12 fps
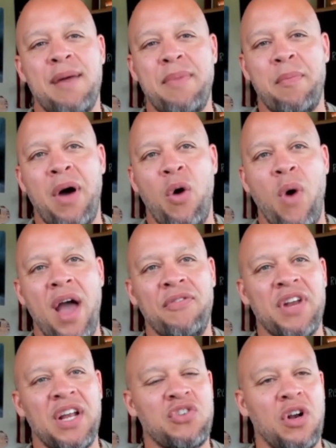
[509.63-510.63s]
I met my wife
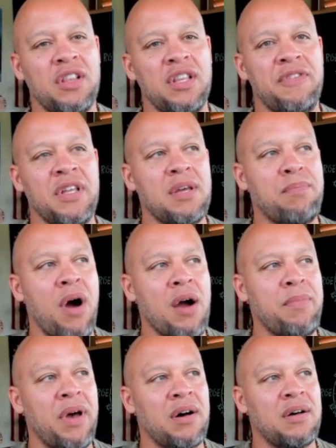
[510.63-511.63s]
and I started lifting the
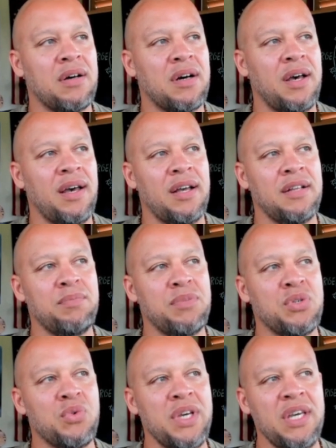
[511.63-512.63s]
barbell. And
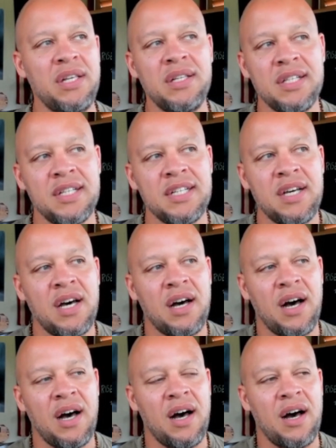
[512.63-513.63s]
between
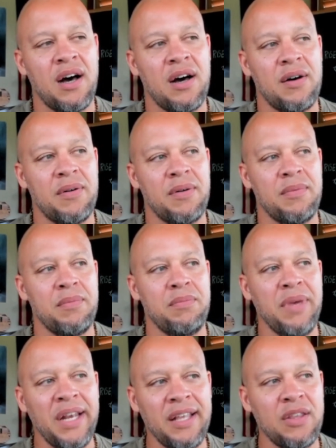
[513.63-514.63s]
uh,
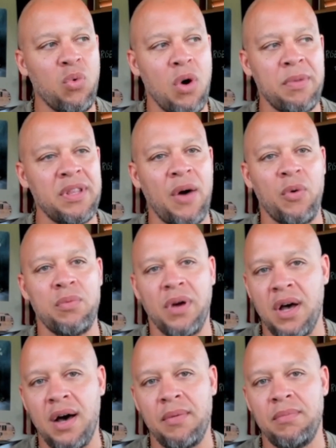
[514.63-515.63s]
meeting the woman that would
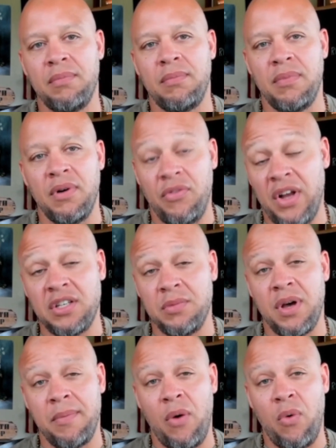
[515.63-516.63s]
become eventually
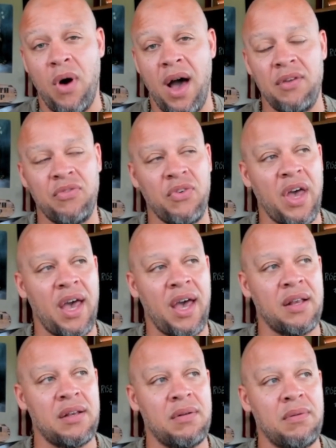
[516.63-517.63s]
become my wife
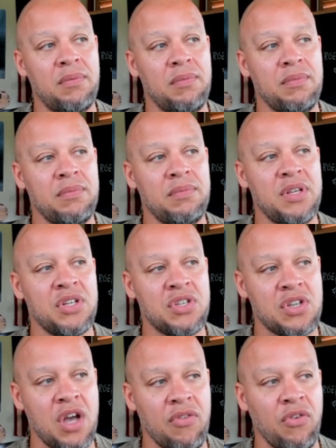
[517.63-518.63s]
and
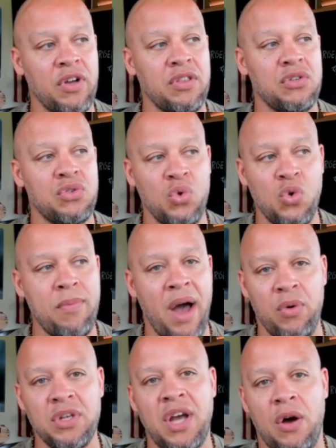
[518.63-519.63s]
discovering the tool by
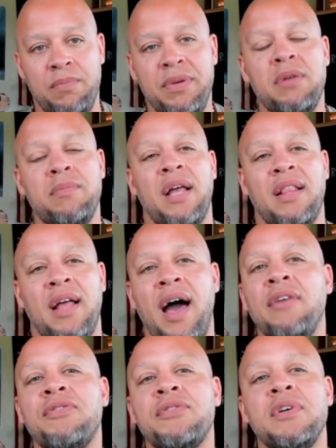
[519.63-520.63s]
which I would build my
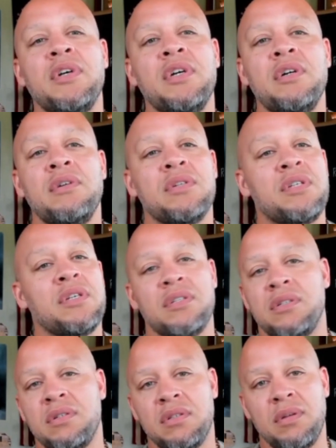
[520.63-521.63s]
life, which
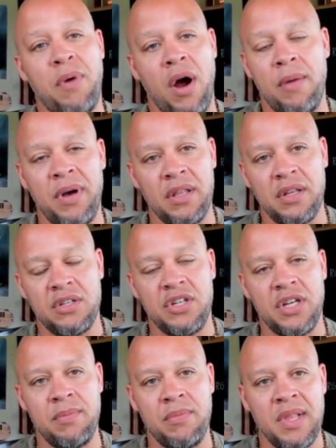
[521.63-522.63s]
is the barbell and the
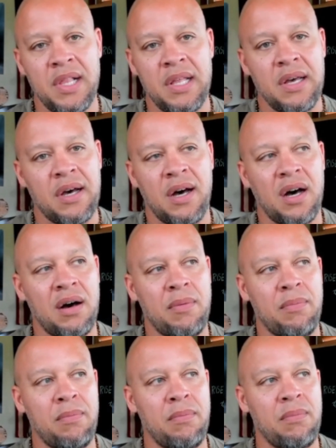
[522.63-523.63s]
gym,
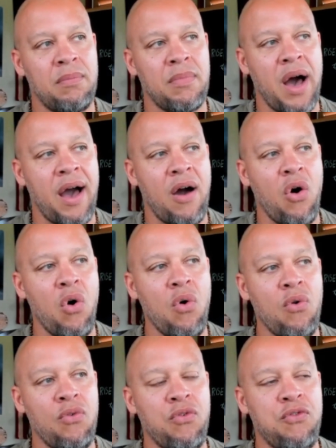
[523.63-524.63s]
um, my
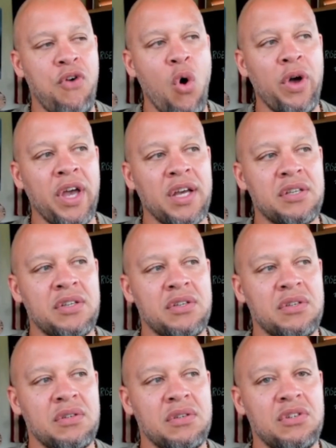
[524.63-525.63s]
whole
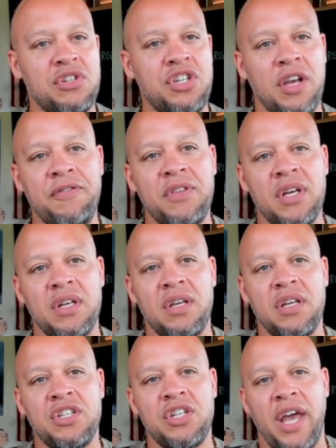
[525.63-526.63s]
focus shifted
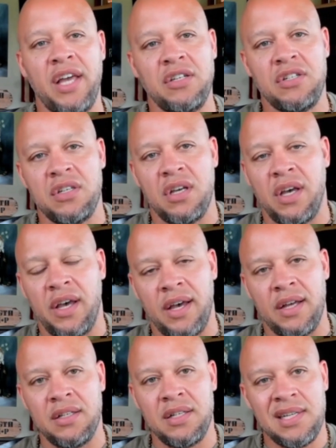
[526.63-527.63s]
and changed.
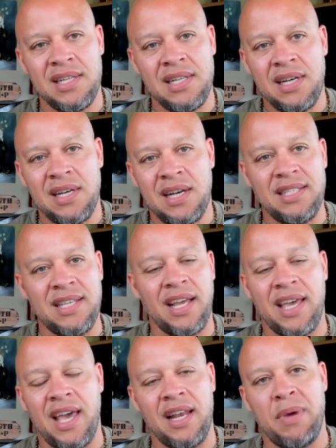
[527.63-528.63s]
And I
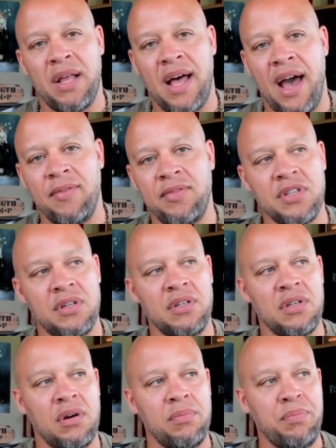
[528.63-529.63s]
dedicated my life to,
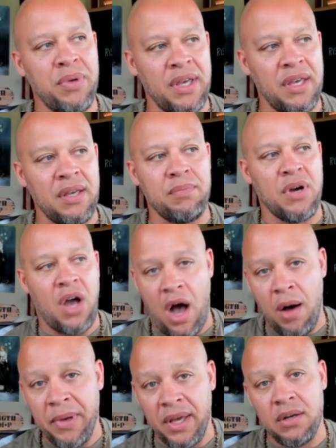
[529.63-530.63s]
you know, being
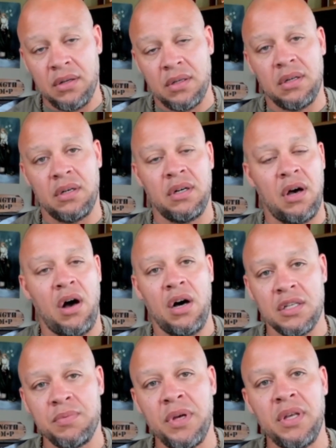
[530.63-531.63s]
becoming a
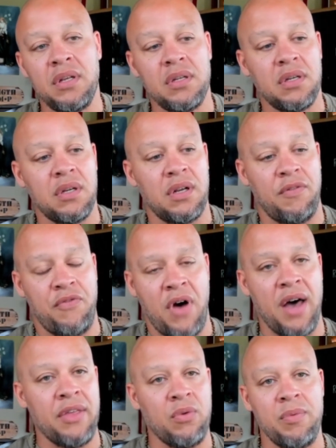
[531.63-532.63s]
husband and a
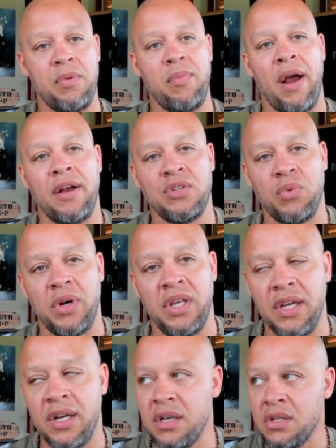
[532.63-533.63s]
father. We've been married 20
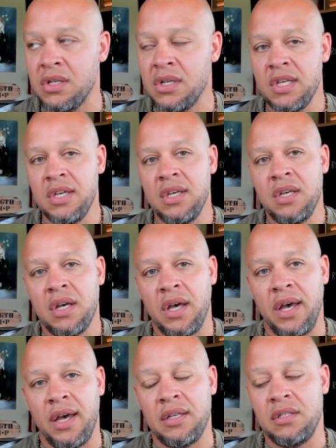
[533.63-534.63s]
years.
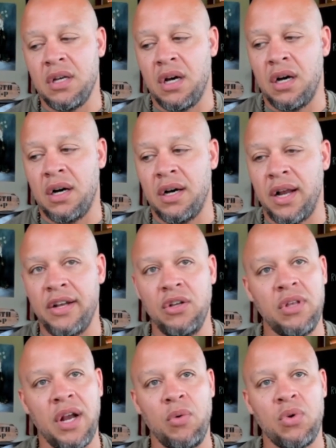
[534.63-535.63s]
And uh, and I knew
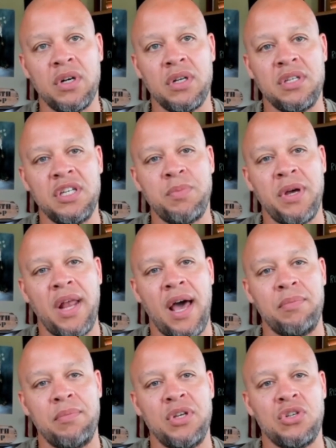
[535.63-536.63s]
that I wanted to teach men how
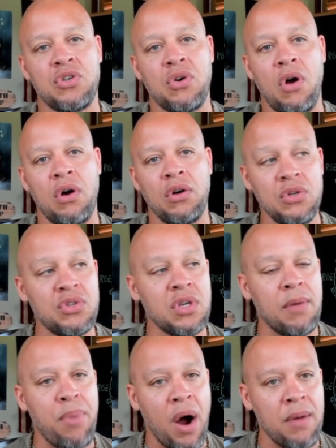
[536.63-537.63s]
to be strong using
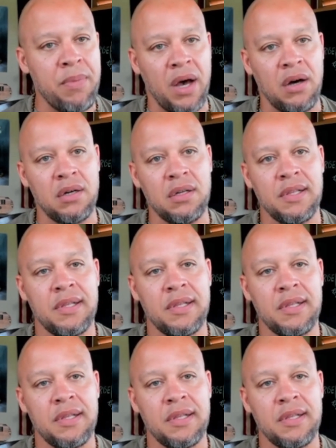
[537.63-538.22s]
a barbell.